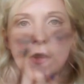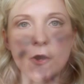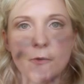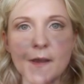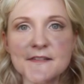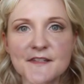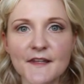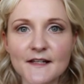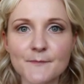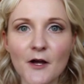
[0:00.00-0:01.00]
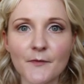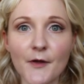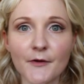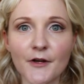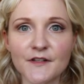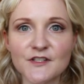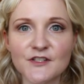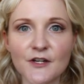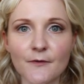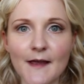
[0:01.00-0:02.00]
Alright, so the next part that I'm going to
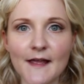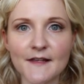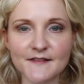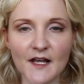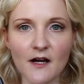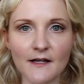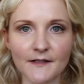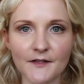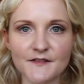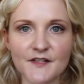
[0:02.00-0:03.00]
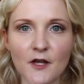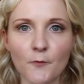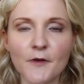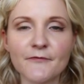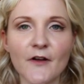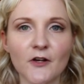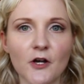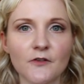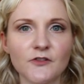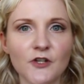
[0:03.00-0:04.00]
do is the eyeliner. So with Fearne
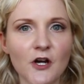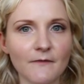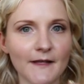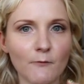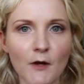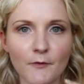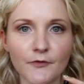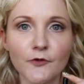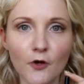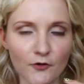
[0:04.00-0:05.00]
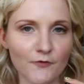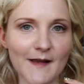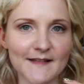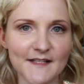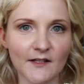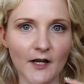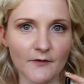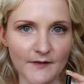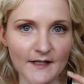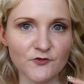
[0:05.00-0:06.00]
Cotton, you can't get away with not creating like
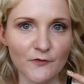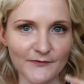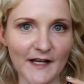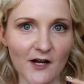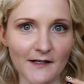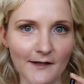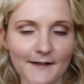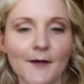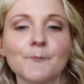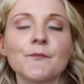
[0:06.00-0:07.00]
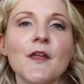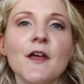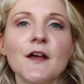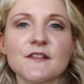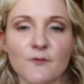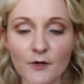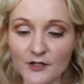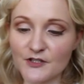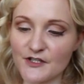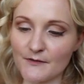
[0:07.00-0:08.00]
a natural flick eyeliner. So what
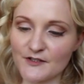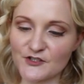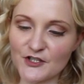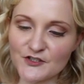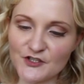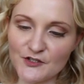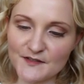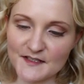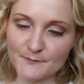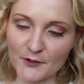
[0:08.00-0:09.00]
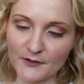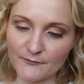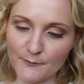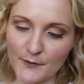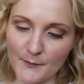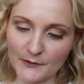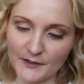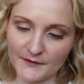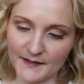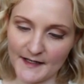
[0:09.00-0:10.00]
I'm going to do is just use this product from Rimmel
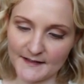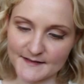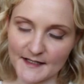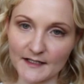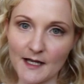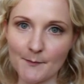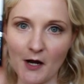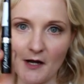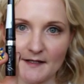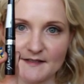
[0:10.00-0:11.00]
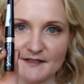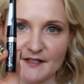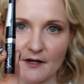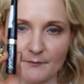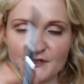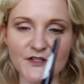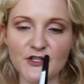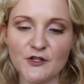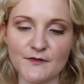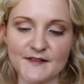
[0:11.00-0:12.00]
London. It's the Glam Eyes, so I'm just
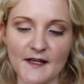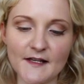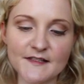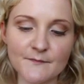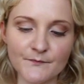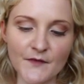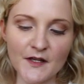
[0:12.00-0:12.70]
going to use this.